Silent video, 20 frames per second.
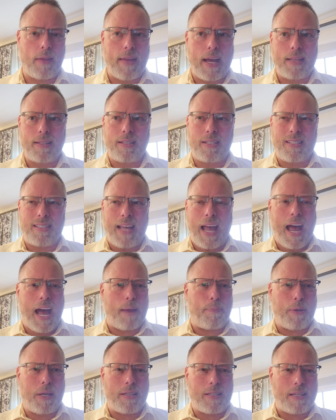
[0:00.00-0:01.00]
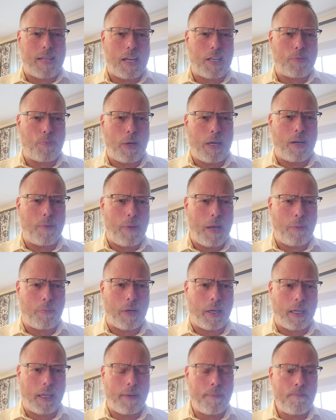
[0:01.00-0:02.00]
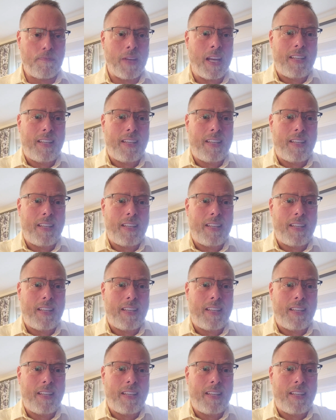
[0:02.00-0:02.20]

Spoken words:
and that's sad because it takes money to make money.